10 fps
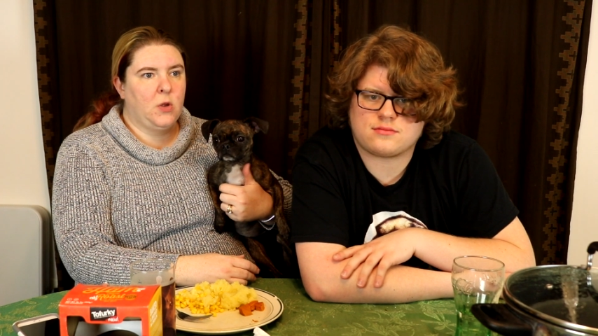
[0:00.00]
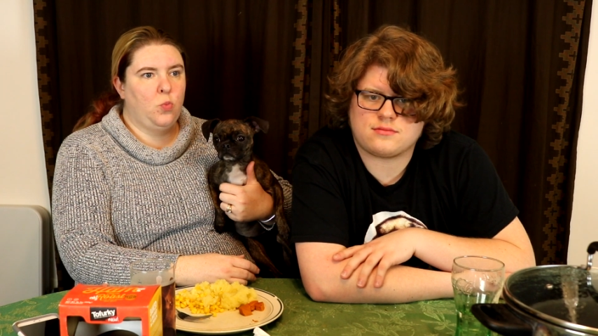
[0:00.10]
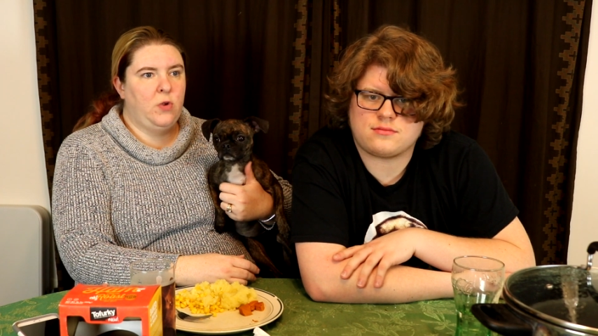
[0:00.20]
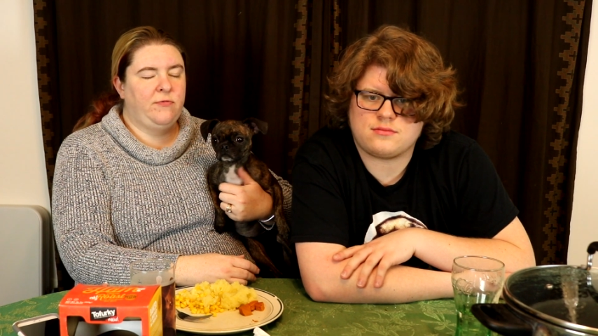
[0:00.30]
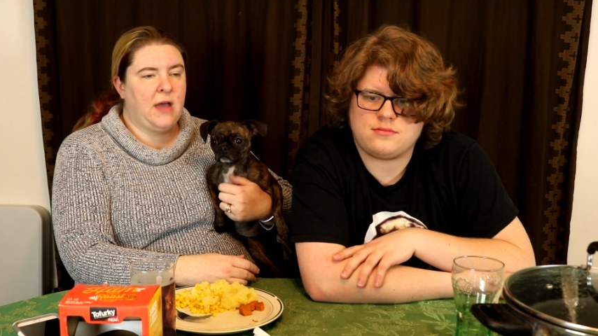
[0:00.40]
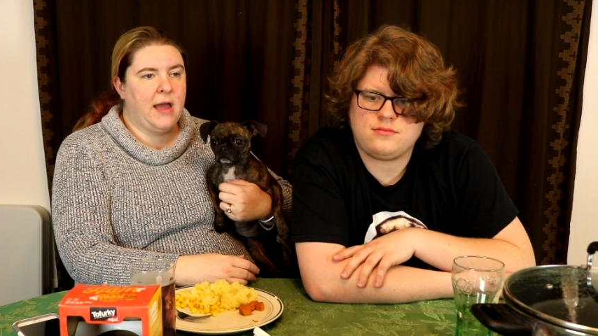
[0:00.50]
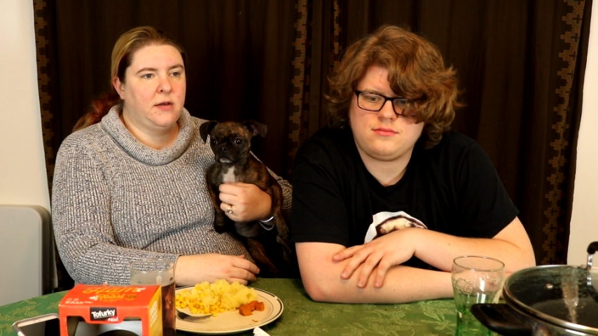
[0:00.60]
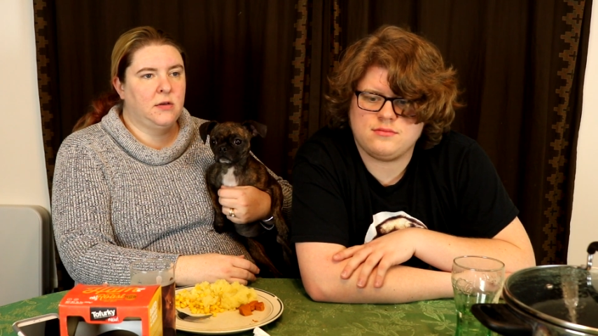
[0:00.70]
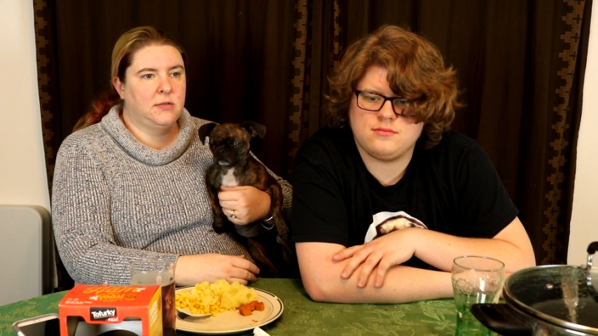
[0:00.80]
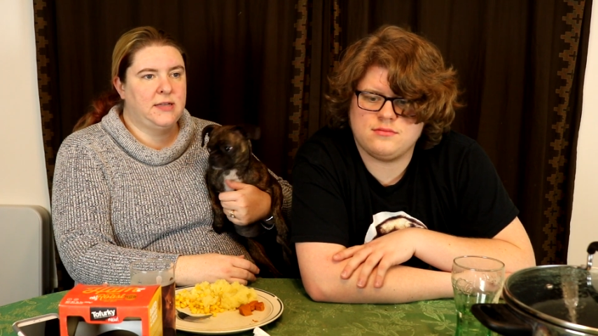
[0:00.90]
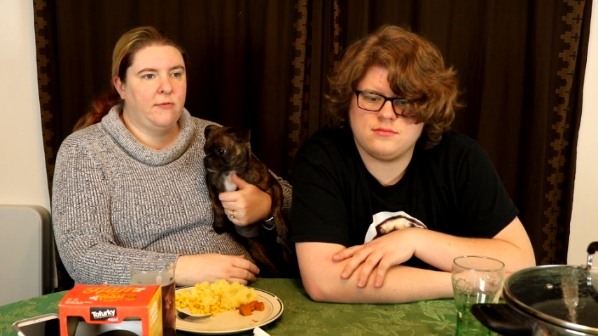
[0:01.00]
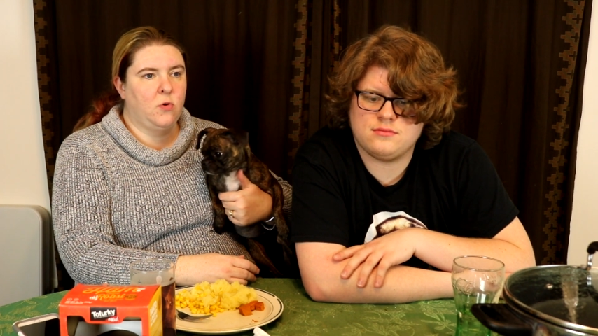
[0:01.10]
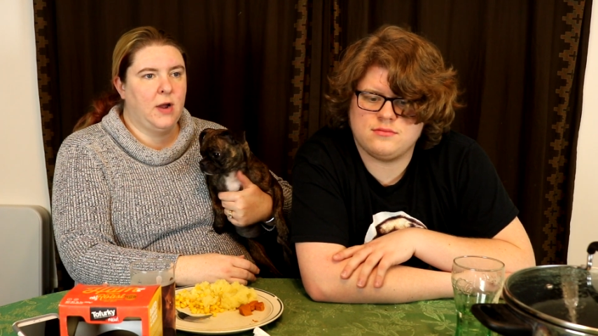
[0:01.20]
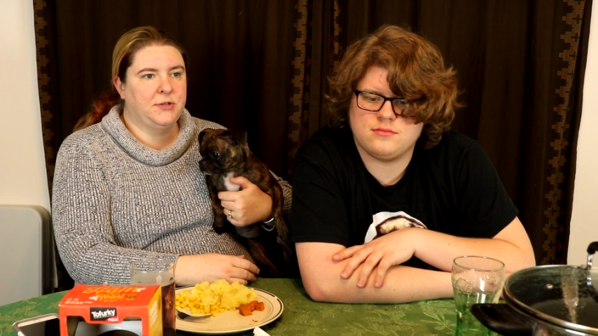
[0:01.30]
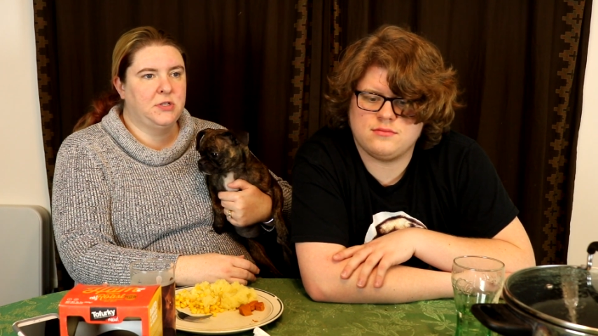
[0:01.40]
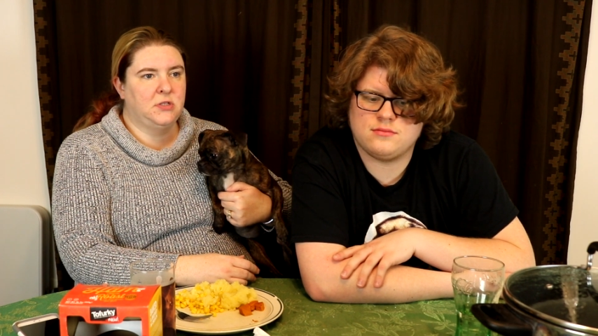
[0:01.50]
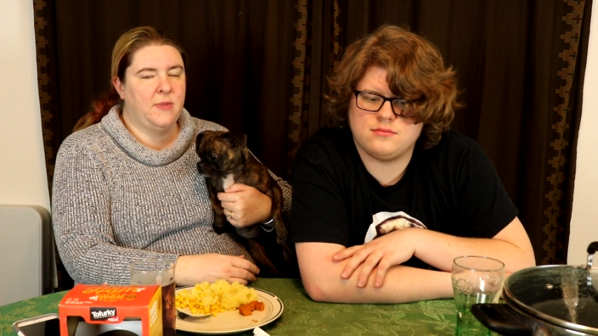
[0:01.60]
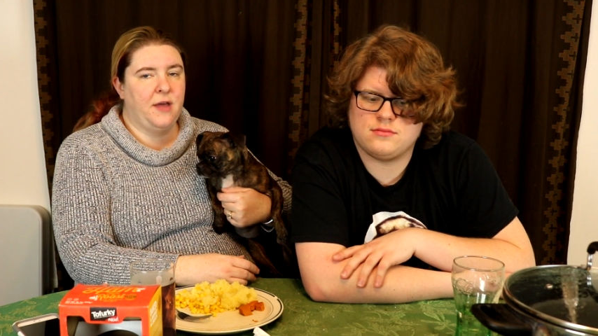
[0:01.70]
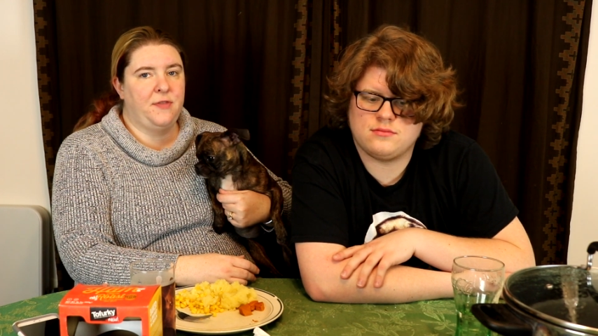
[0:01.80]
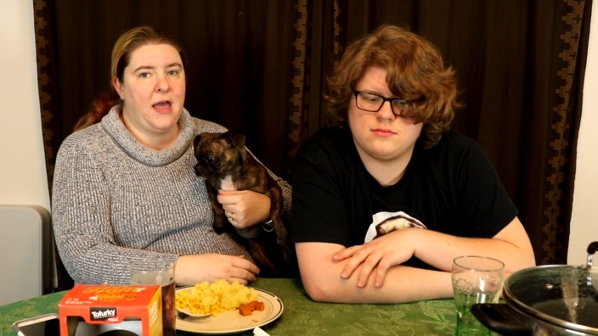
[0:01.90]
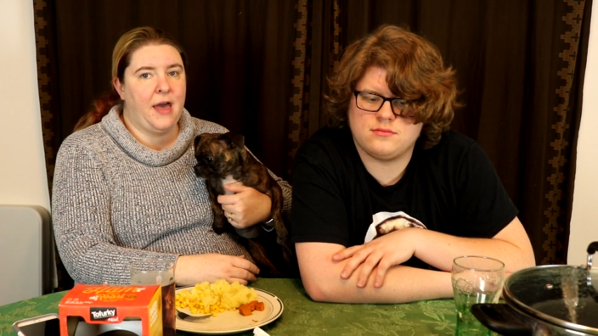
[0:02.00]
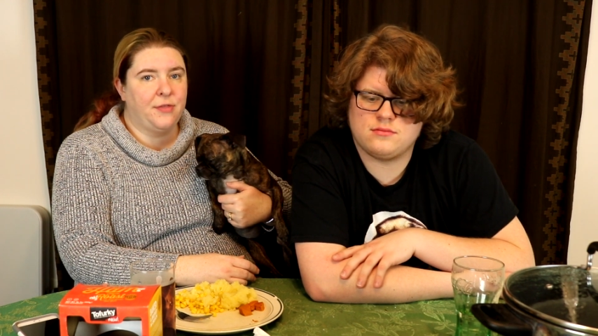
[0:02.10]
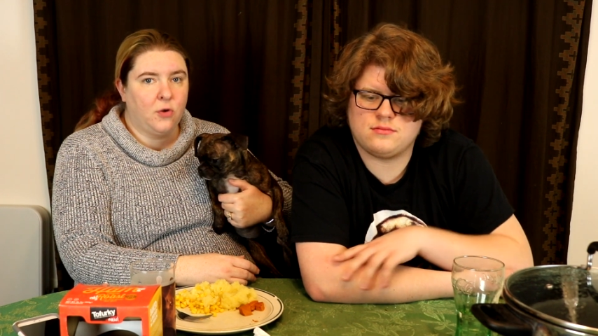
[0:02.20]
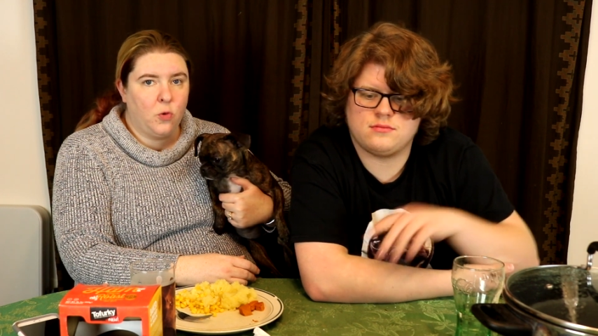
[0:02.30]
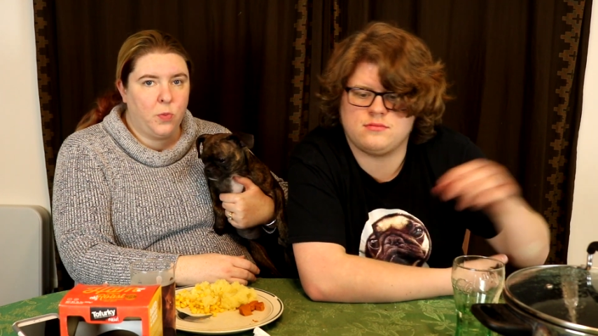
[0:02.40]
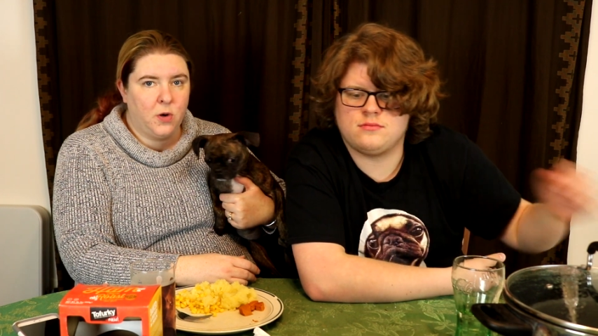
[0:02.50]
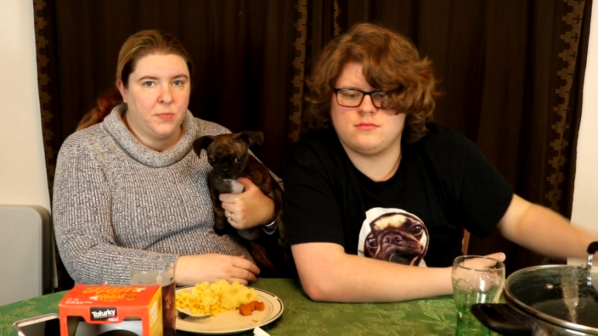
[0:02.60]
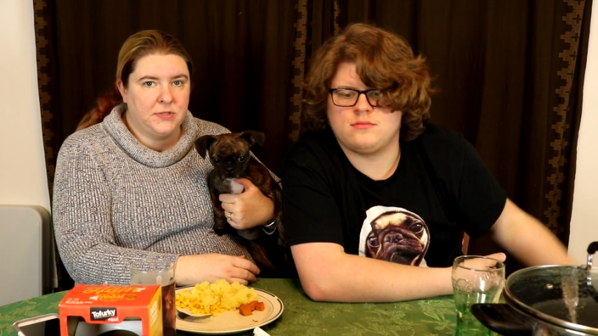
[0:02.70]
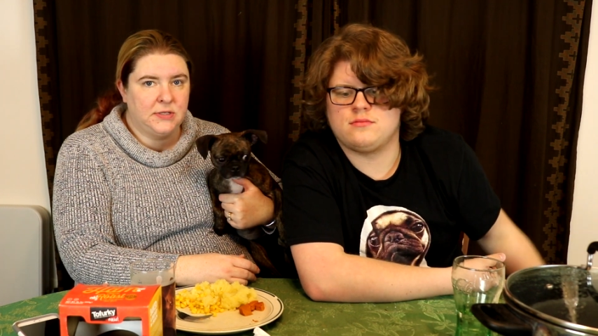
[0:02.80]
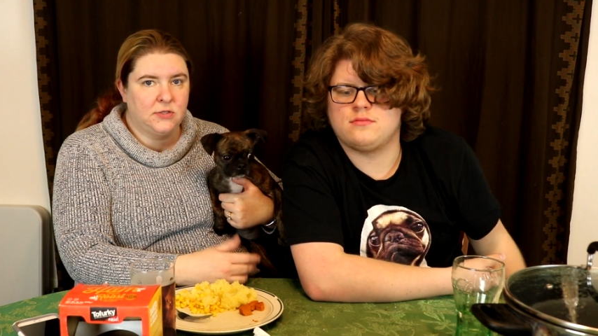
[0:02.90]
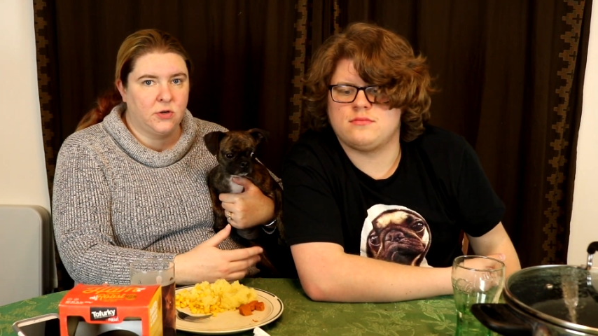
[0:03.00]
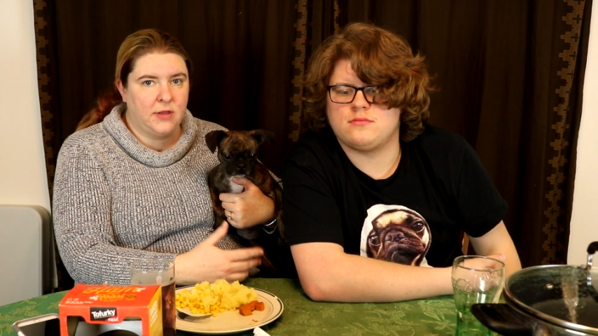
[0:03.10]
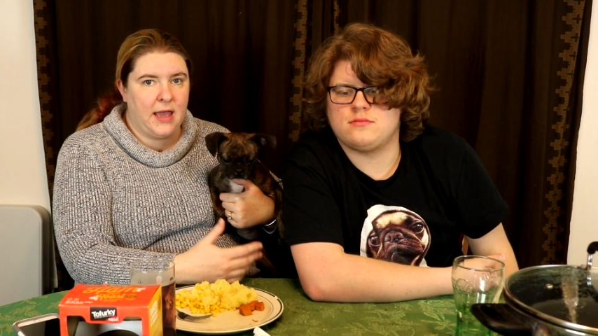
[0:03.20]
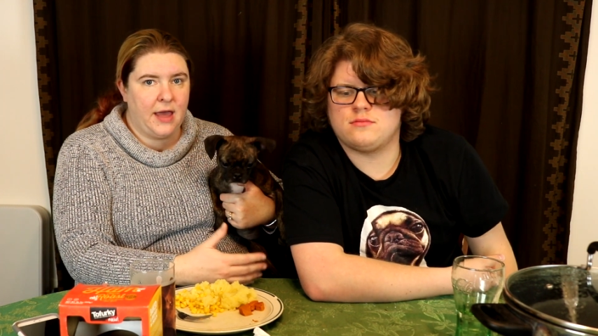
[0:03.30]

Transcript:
Speaker 1: We've gotten several questions about the ethical purposes or the